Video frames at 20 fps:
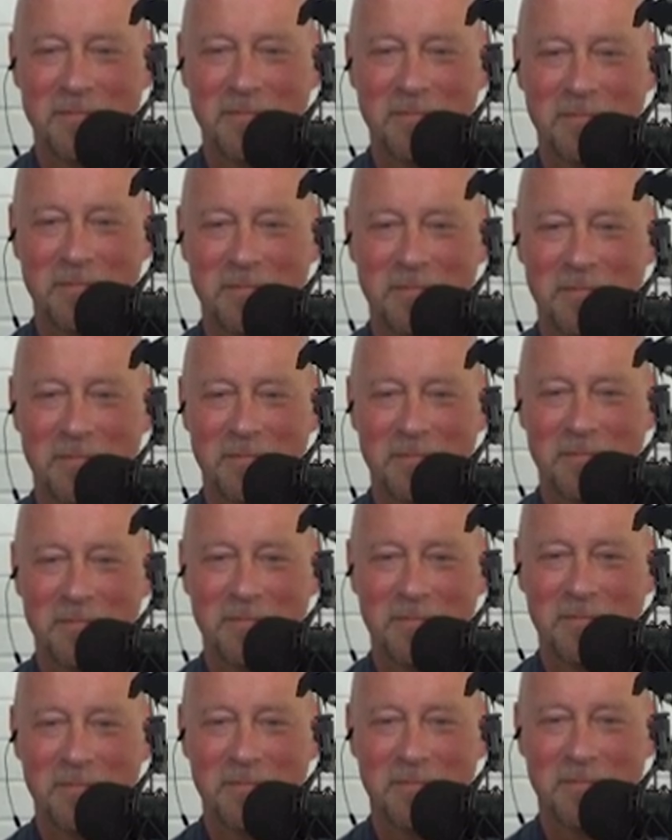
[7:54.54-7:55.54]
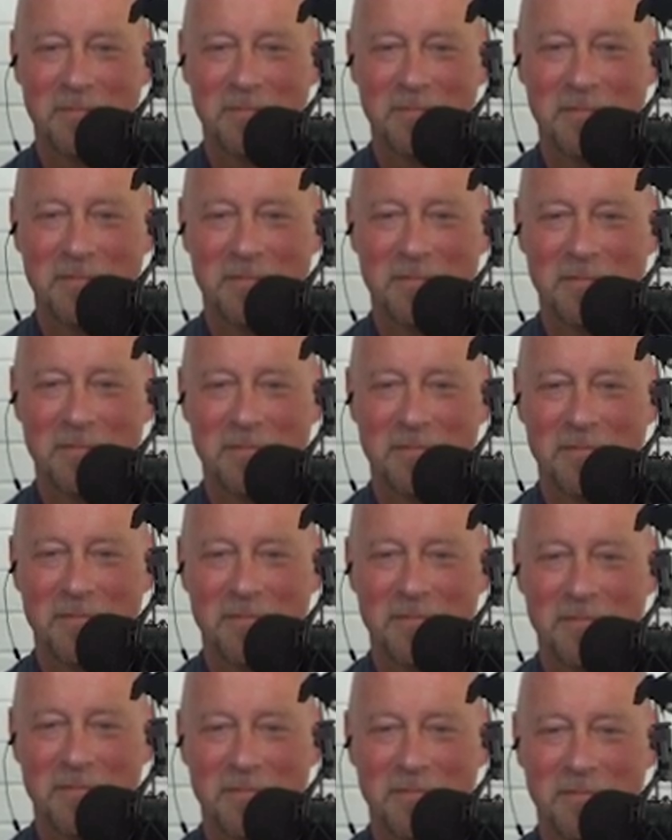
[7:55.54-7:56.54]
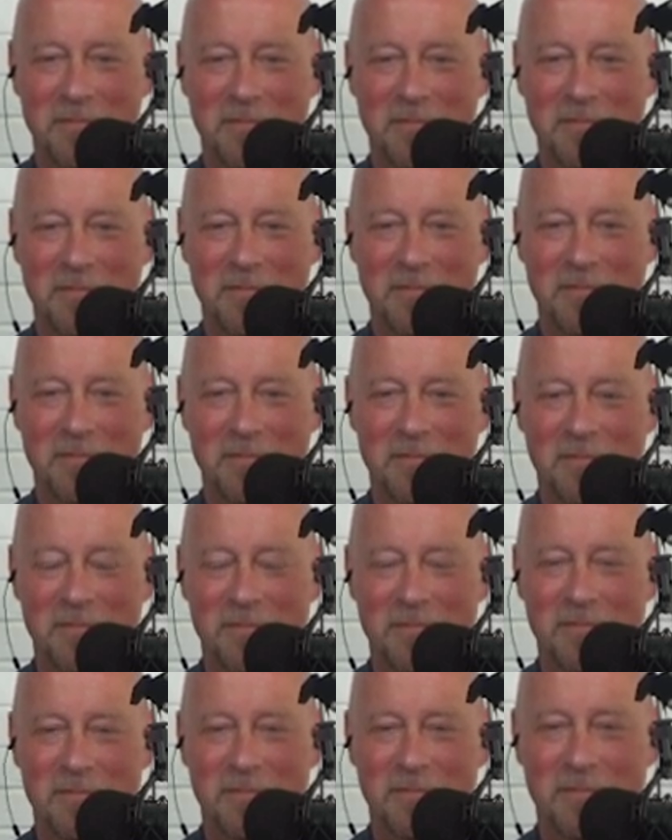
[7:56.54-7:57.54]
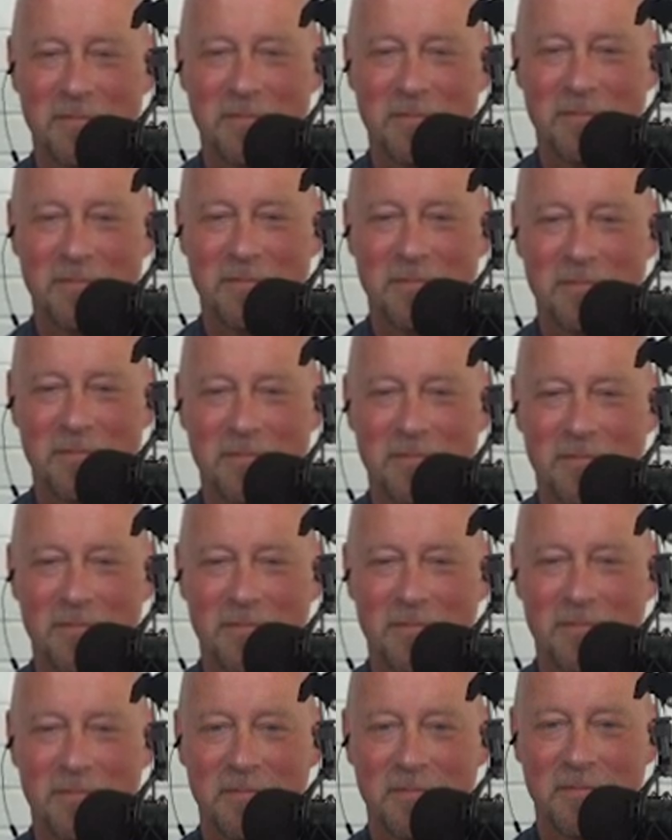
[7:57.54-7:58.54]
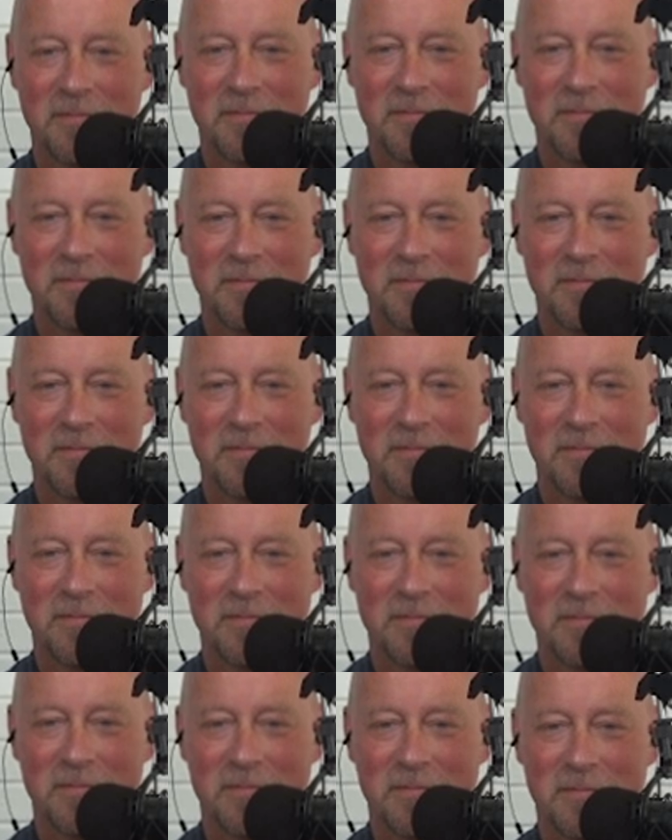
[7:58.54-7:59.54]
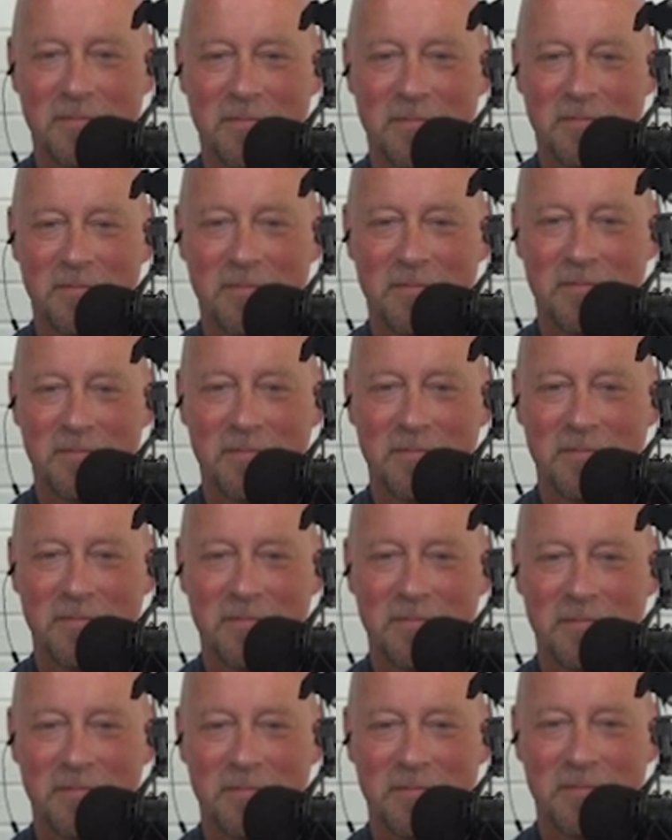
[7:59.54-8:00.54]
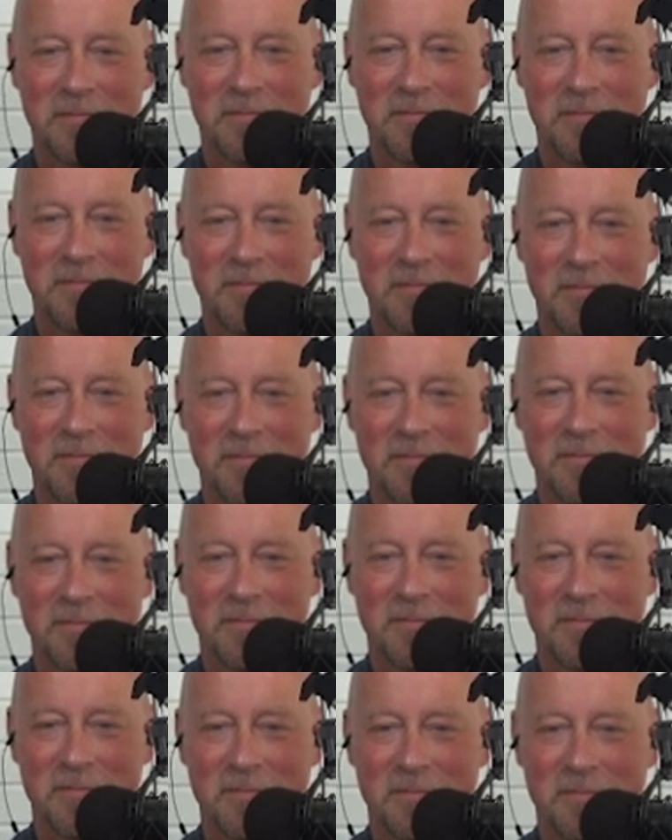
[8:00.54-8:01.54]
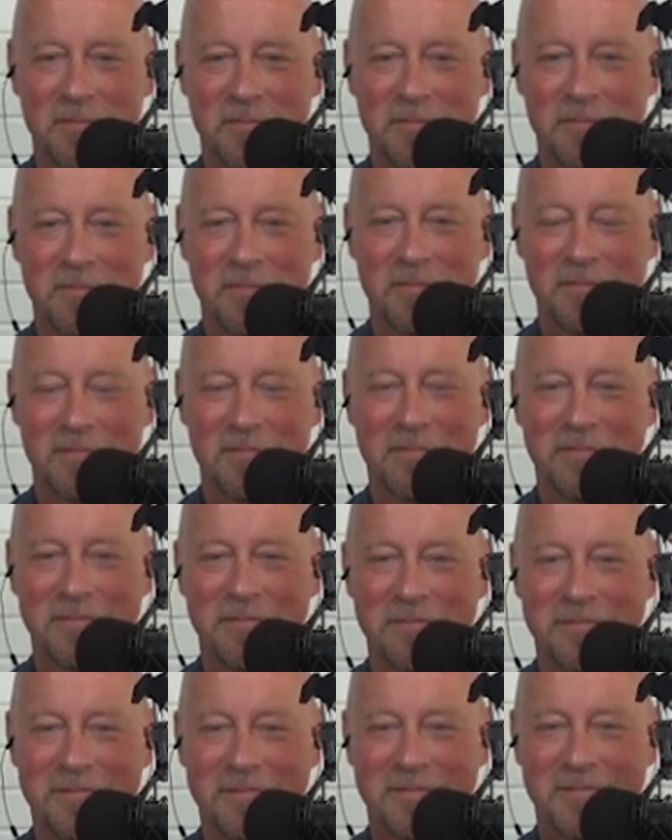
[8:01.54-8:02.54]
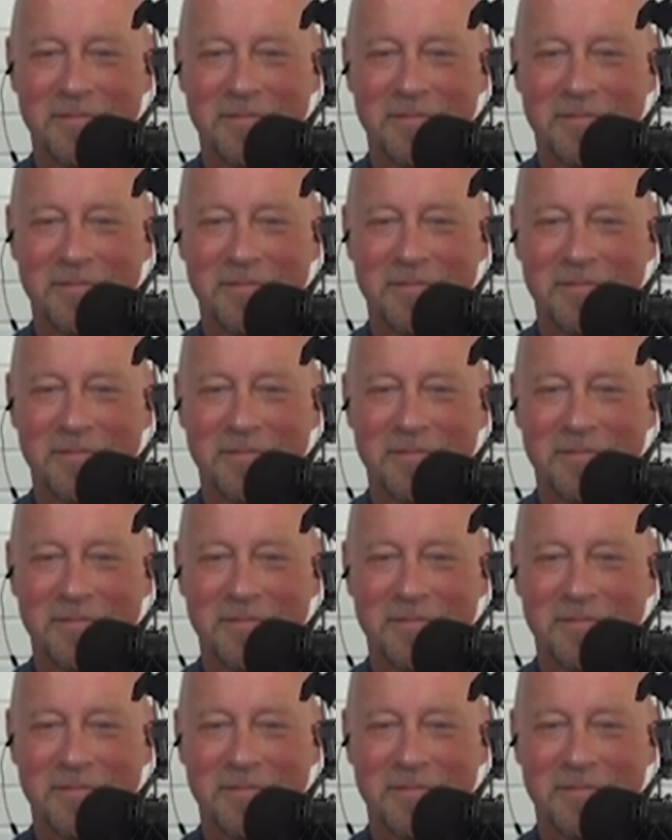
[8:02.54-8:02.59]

(not speaking)